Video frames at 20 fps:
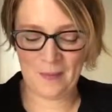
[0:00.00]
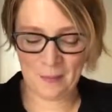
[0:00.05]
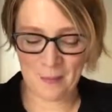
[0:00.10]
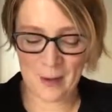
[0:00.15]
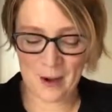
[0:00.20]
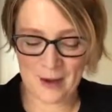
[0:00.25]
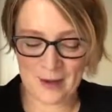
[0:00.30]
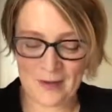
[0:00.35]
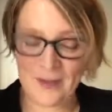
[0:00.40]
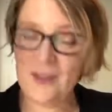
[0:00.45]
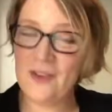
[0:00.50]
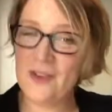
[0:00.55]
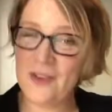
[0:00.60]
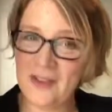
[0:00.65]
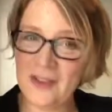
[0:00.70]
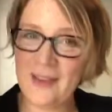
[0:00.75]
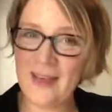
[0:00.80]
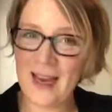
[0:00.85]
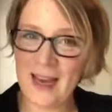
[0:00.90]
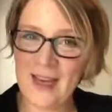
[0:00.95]
but
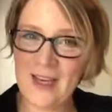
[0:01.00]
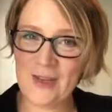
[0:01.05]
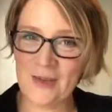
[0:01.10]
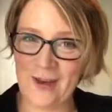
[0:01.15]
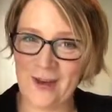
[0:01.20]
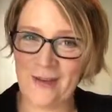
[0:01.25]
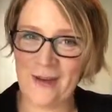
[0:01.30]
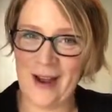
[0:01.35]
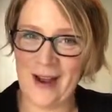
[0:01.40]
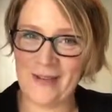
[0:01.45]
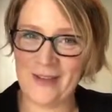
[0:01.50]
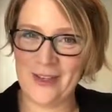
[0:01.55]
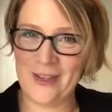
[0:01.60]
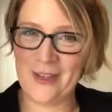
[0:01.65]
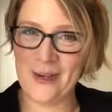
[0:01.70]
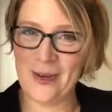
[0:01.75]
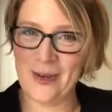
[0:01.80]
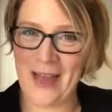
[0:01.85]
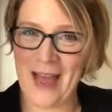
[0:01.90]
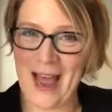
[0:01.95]
just in case you ever have to
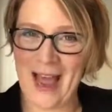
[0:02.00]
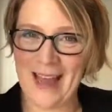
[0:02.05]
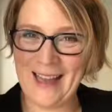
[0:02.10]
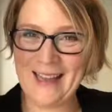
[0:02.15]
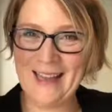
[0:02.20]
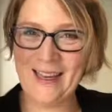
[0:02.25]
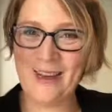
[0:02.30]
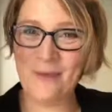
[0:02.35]
do that,